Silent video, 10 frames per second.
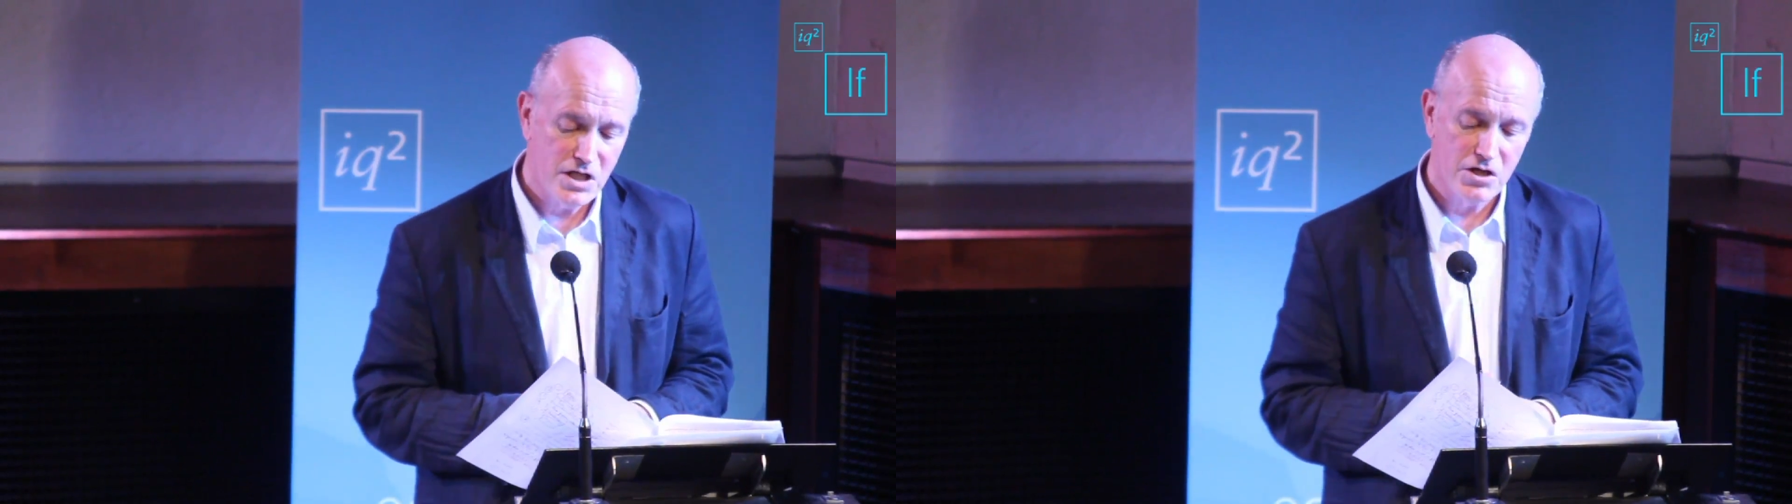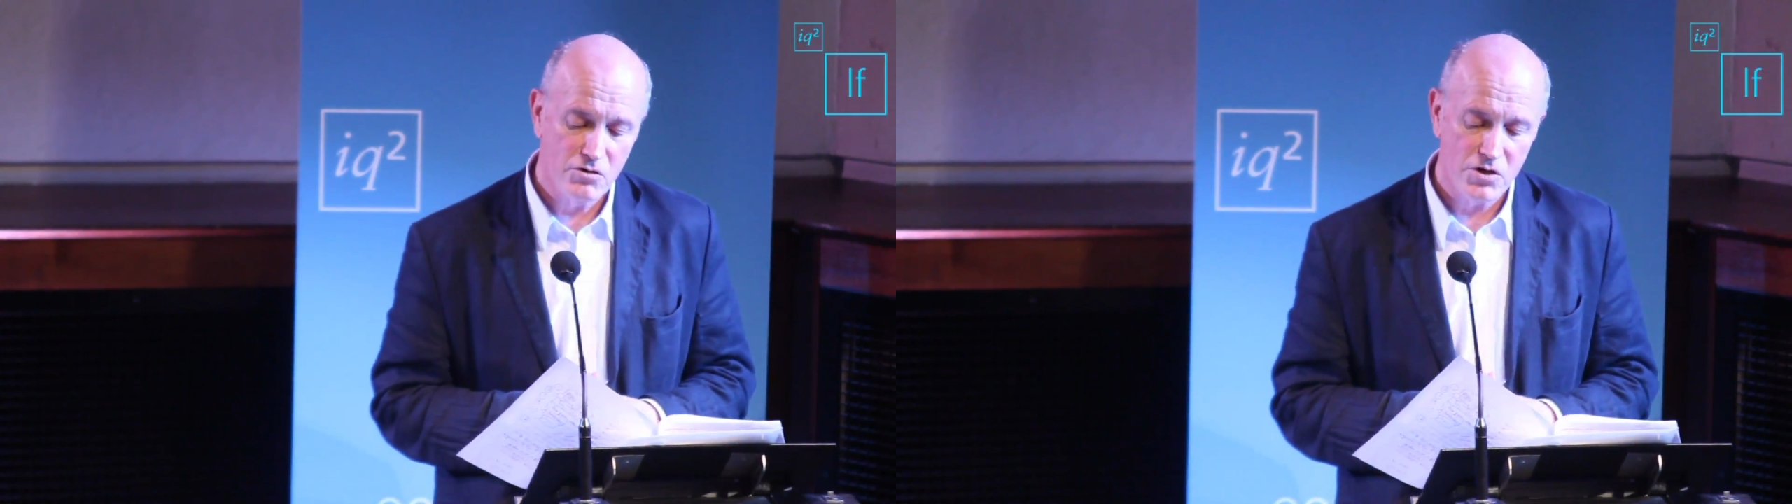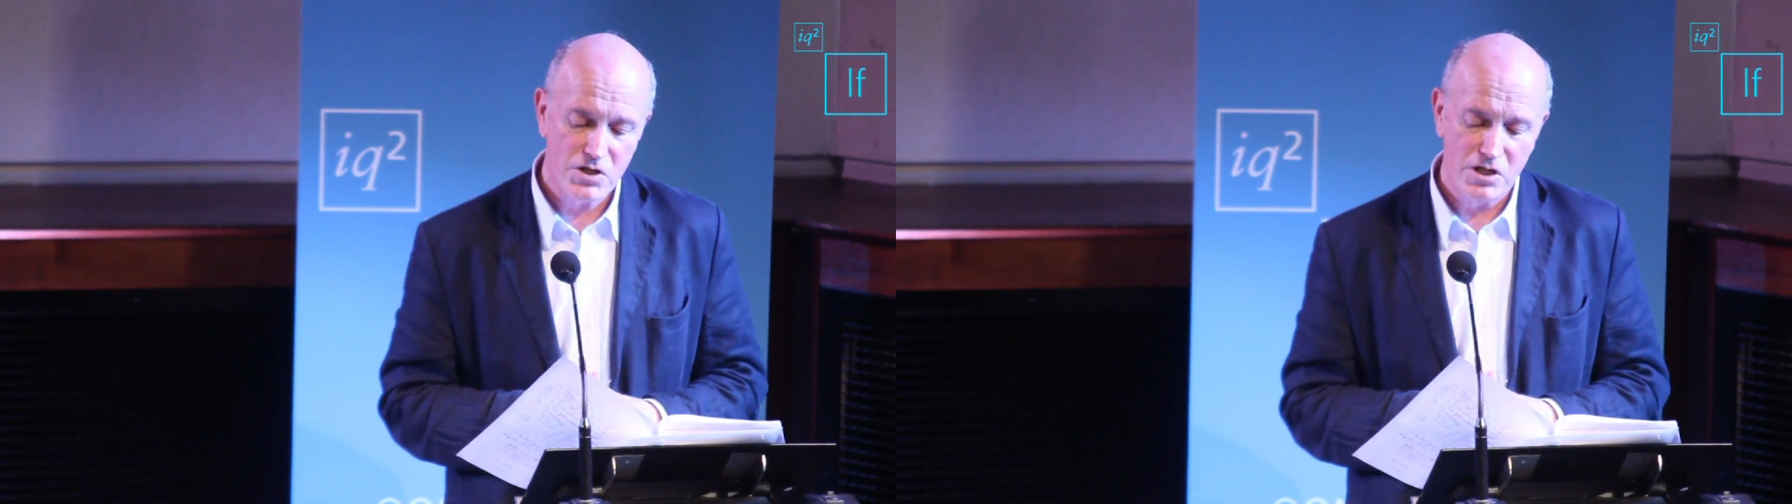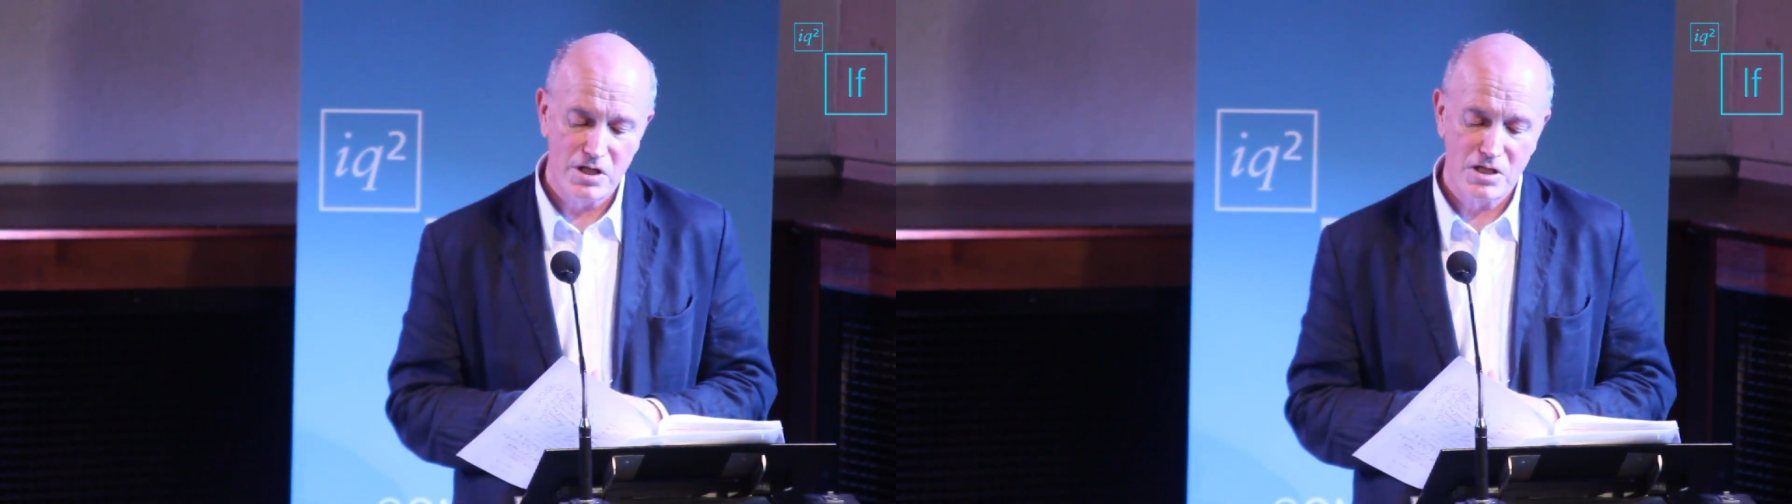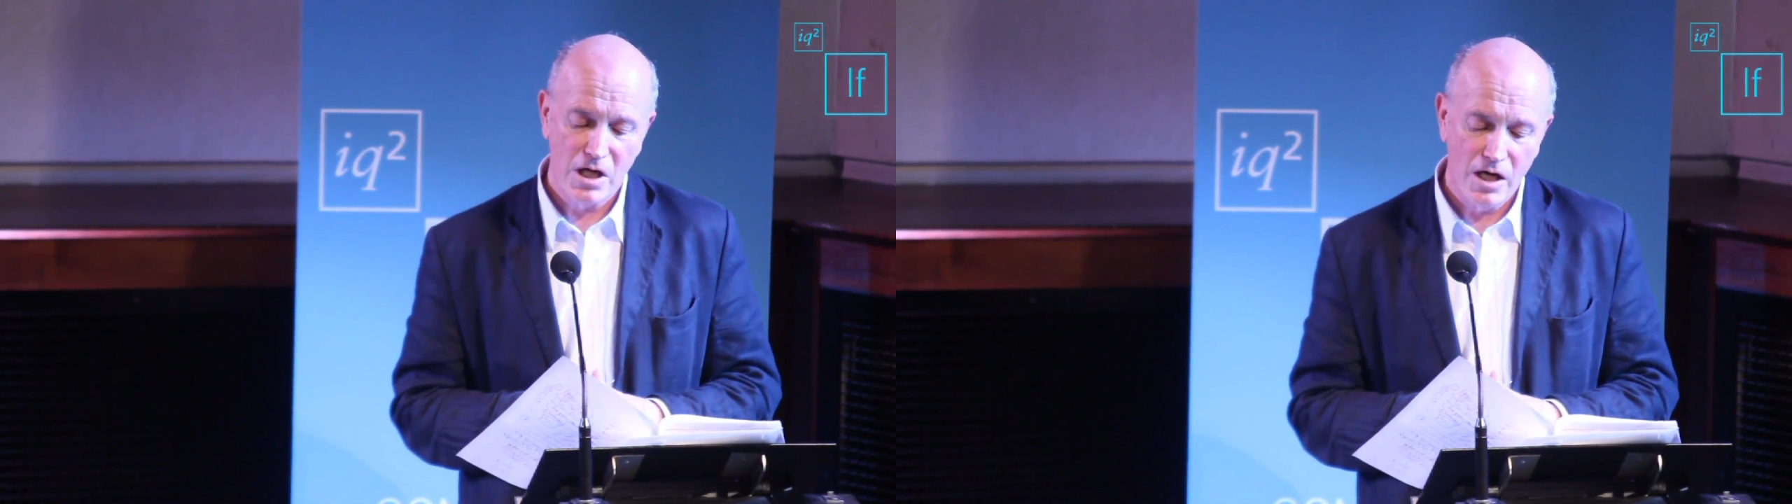across the
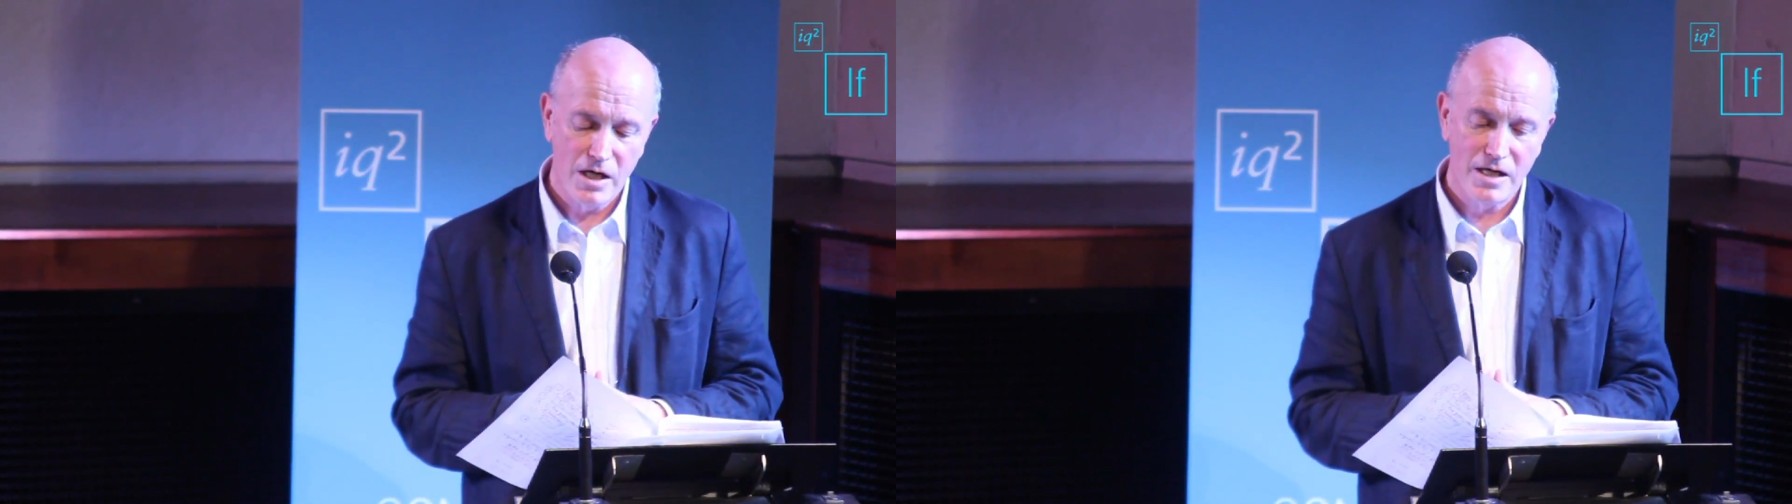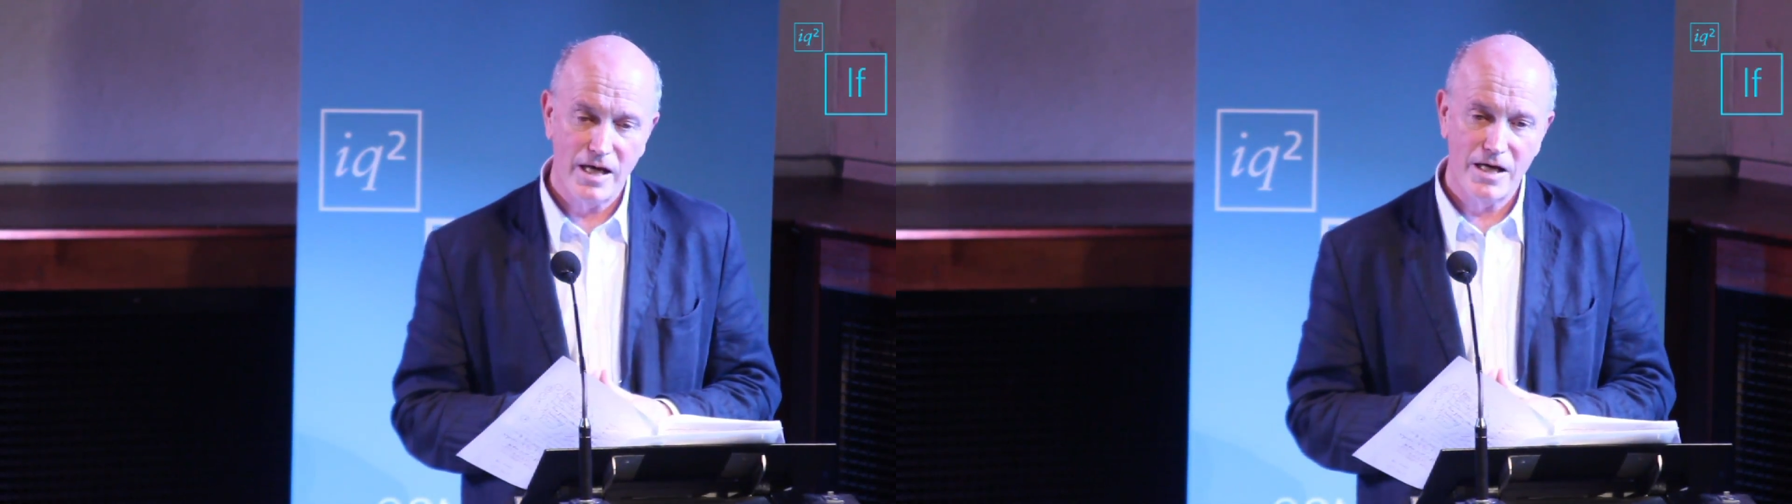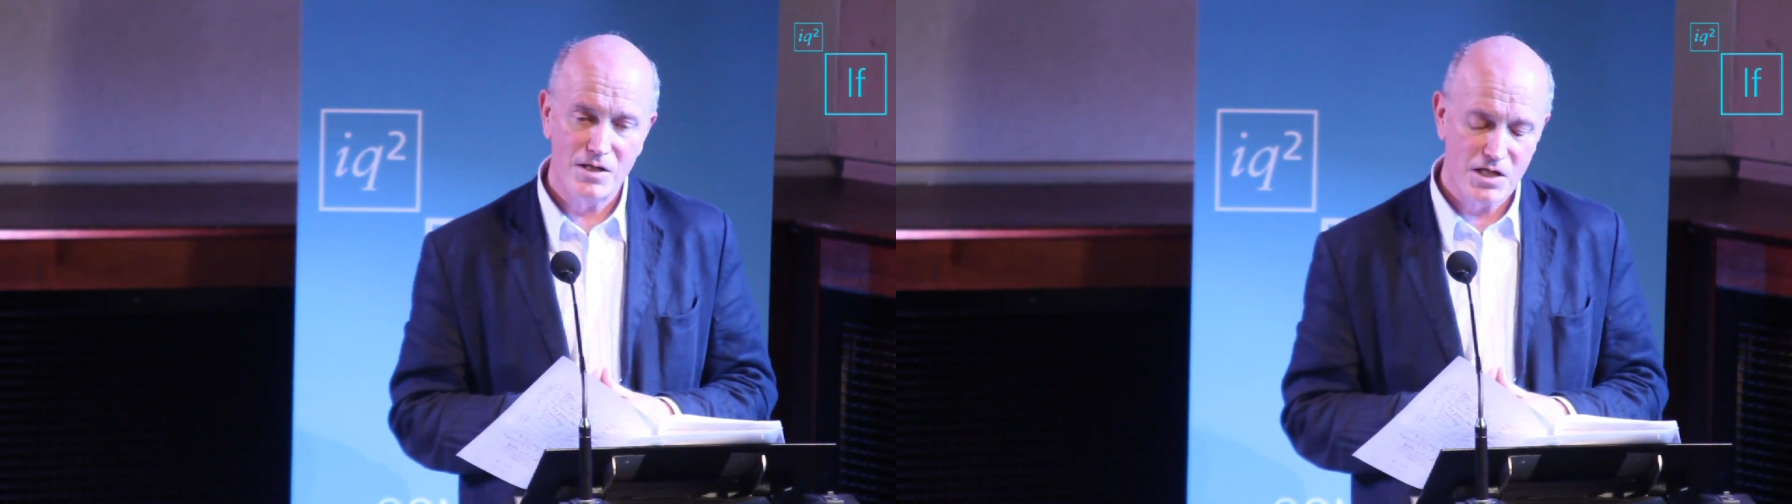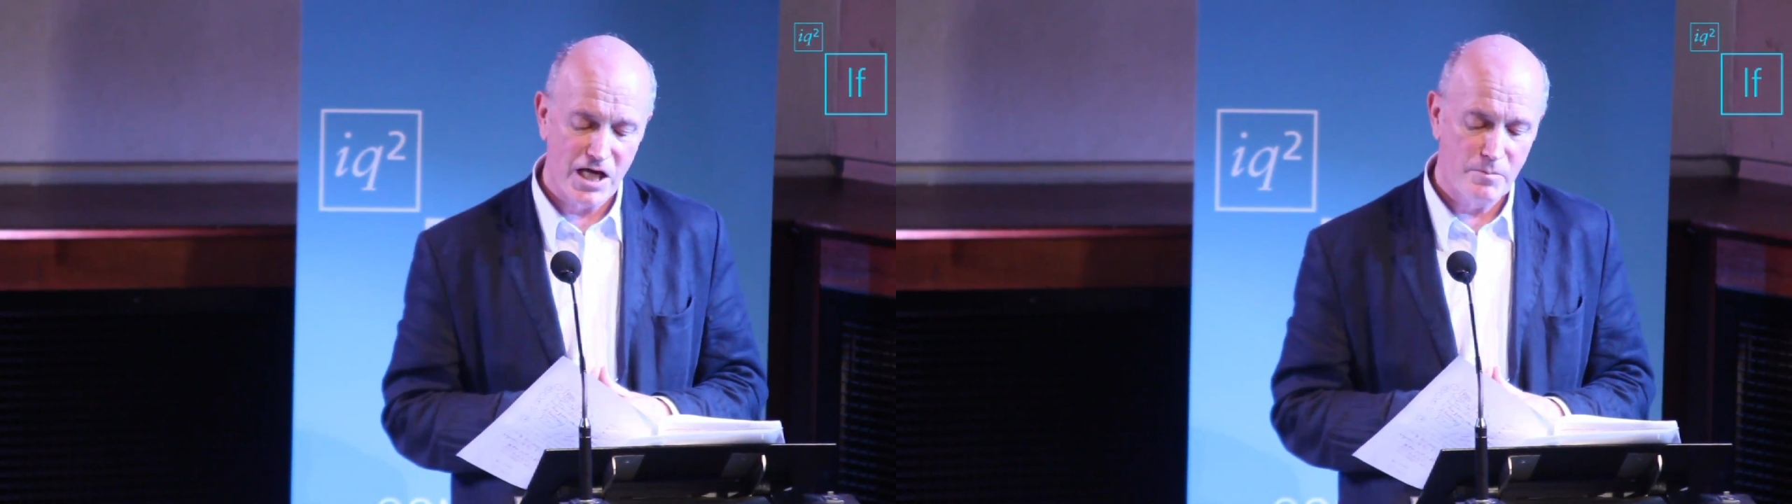entire landscape